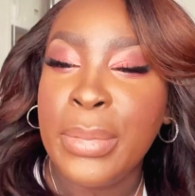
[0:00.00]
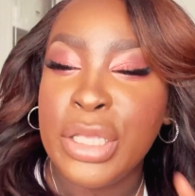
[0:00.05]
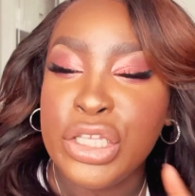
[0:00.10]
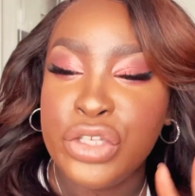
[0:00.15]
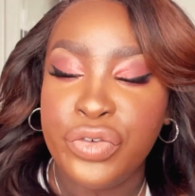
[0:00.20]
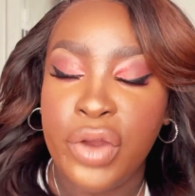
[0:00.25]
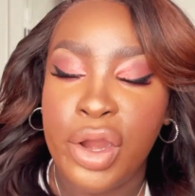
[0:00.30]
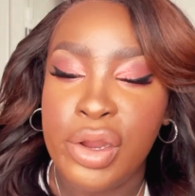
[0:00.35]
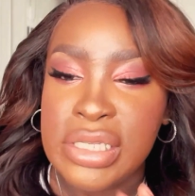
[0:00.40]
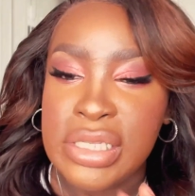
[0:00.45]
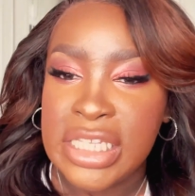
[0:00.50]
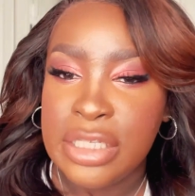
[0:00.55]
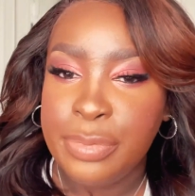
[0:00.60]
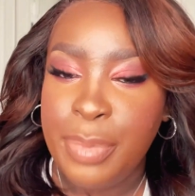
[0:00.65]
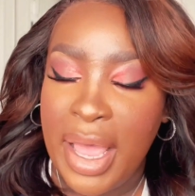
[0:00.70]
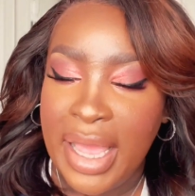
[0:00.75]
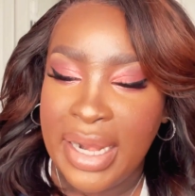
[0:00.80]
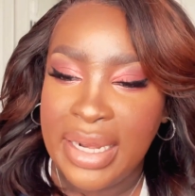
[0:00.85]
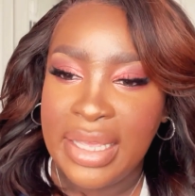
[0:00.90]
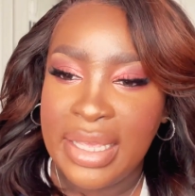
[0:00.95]
As far as this
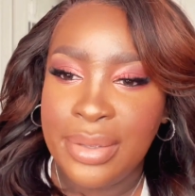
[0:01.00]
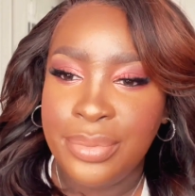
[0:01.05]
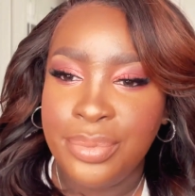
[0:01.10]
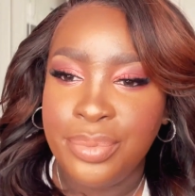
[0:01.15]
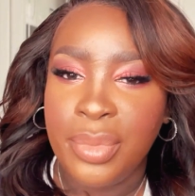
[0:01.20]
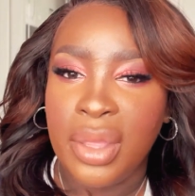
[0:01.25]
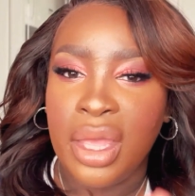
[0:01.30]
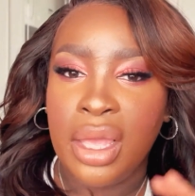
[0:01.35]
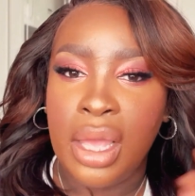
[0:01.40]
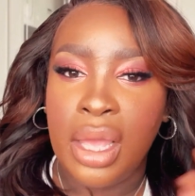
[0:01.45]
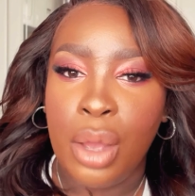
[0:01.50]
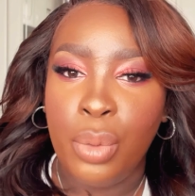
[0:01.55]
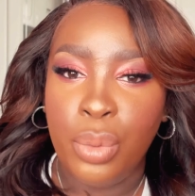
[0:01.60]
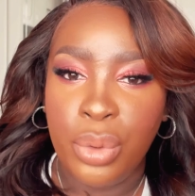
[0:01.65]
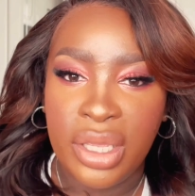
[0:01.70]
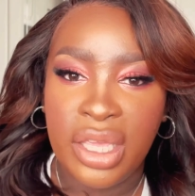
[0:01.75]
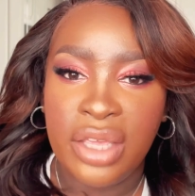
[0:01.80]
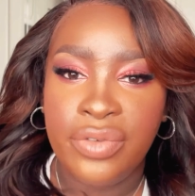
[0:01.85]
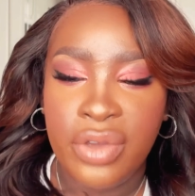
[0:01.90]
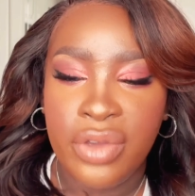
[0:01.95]
palette, I
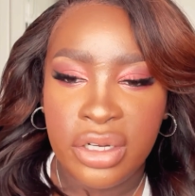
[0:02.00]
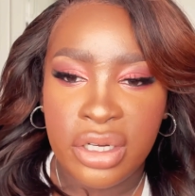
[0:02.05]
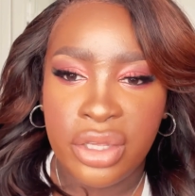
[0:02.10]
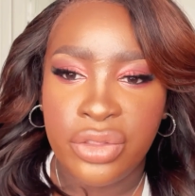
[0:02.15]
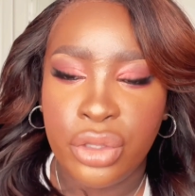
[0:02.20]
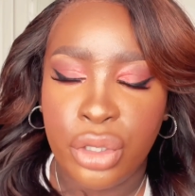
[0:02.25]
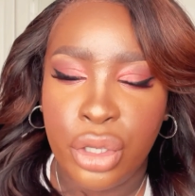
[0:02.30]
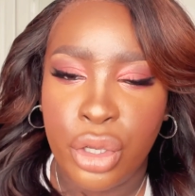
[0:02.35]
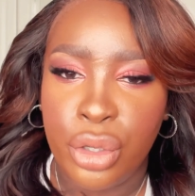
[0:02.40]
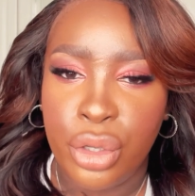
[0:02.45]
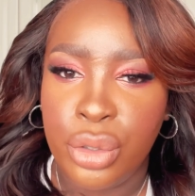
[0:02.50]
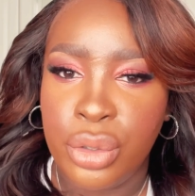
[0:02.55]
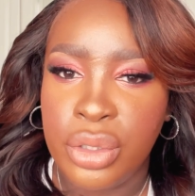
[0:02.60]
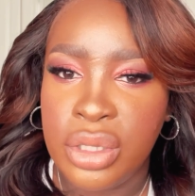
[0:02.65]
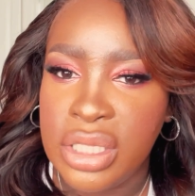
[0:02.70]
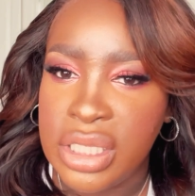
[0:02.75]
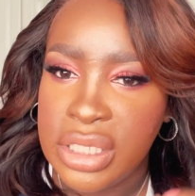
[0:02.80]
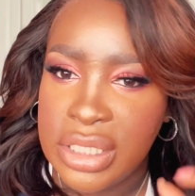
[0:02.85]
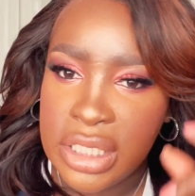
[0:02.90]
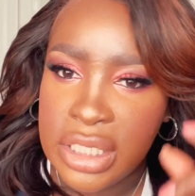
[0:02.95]
will give it another go.
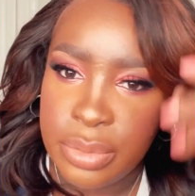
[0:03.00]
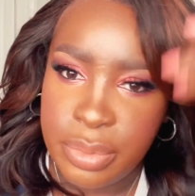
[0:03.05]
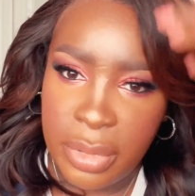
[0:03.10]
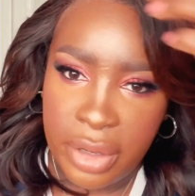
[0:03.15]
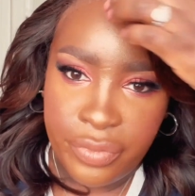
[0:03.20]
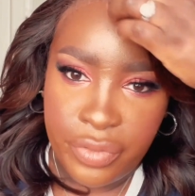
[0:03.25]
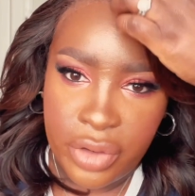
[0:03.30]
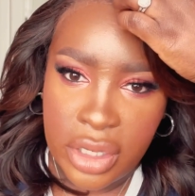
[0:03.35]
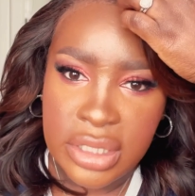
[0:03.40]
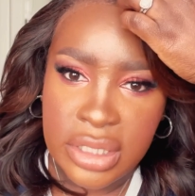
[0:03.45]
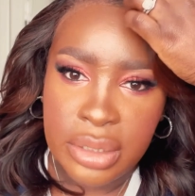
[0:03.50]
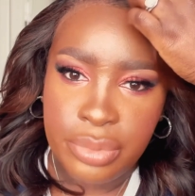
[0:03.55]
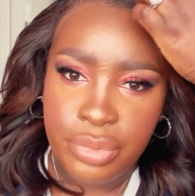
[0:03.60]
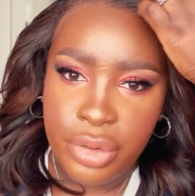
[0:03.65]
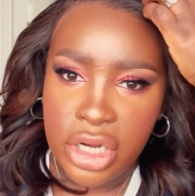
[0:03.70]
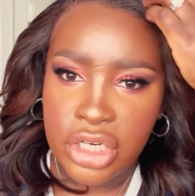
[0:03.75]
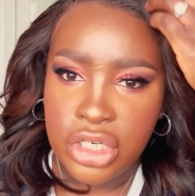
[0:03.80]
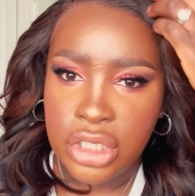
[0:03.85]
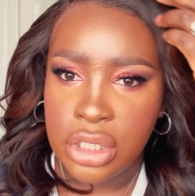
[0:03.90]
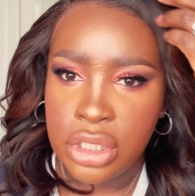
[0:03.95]
This is my first
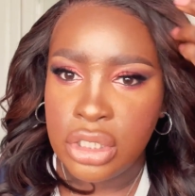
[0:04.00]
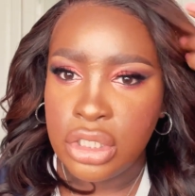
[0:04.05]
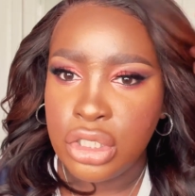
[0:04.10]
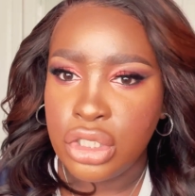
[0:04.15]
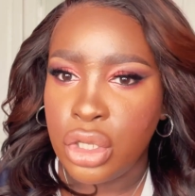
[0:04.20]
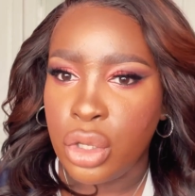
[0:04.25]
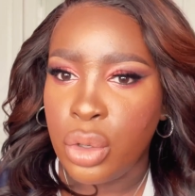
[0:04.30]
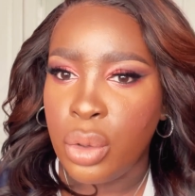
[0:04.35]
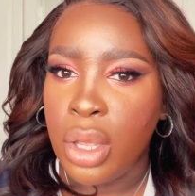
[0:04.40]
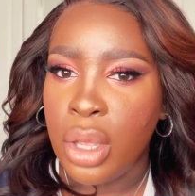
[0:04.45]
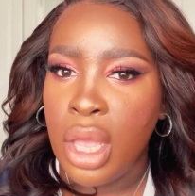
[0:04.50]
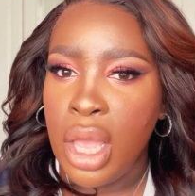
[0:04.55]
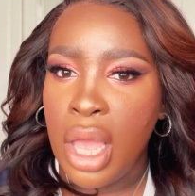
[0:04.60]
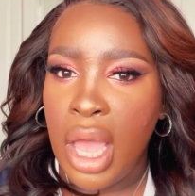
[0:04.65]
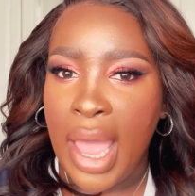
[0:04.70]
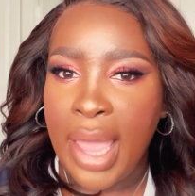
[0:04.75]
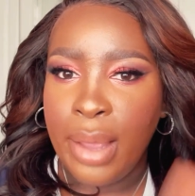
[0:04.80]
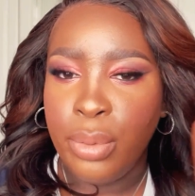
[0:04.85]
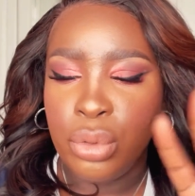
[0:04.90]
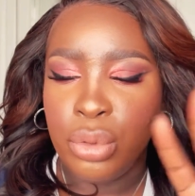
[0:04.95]
impression, so
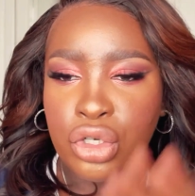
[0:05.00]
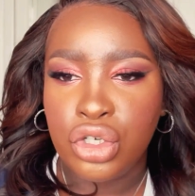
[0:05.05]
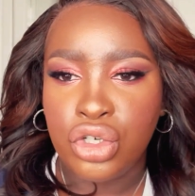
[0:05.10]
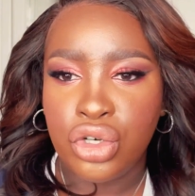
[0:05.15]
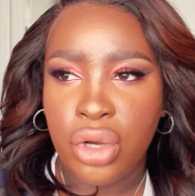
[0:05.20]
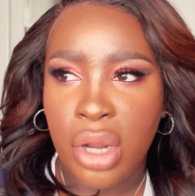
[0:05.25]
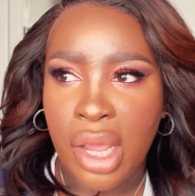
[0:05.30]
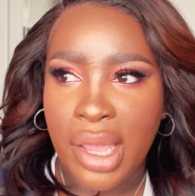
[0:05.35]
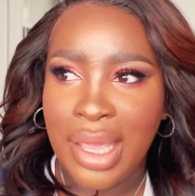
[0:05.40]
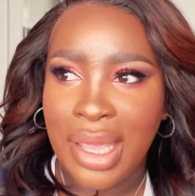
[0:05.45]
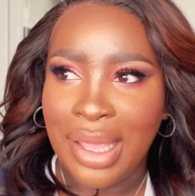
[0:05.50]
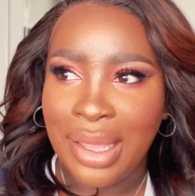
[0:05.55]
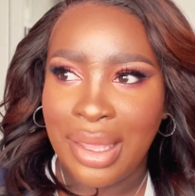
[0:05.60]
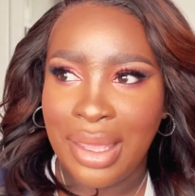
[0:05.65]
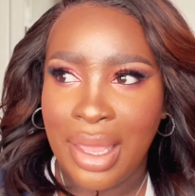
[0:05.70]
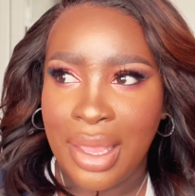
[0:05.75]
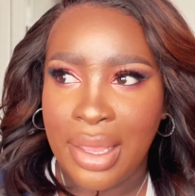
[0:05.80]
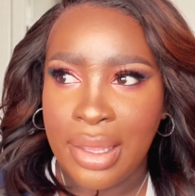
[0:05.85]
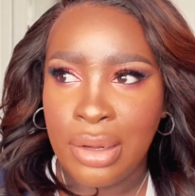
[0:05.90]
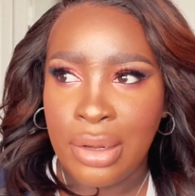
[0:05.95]
I will try it
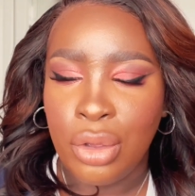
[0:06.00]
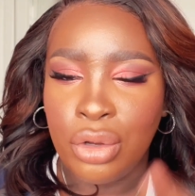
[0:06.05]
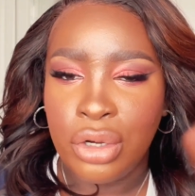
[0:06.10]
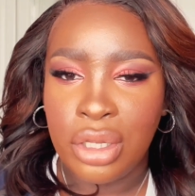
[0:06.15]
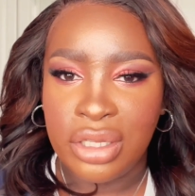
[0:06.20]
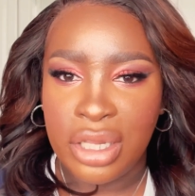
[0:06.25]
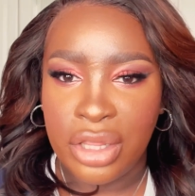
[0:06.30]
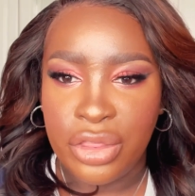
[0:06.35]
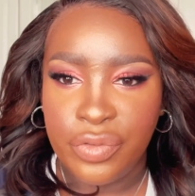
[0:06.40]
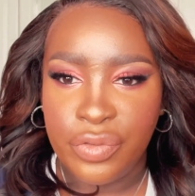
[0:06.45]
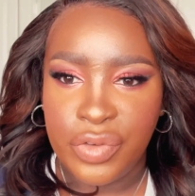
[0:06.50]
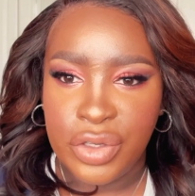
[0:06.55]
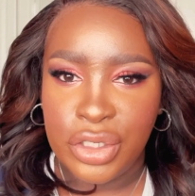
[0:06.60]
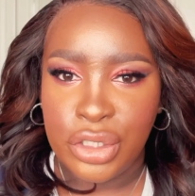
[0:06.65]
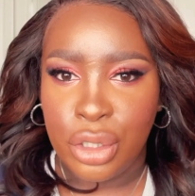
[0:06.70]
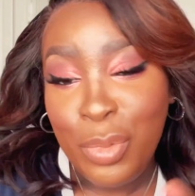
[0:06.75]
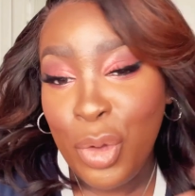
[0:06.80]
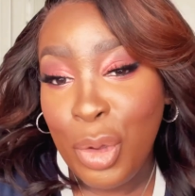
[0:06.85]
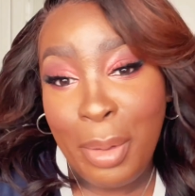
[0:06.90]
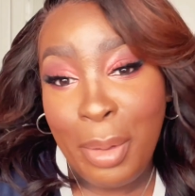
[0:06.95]
again on another video.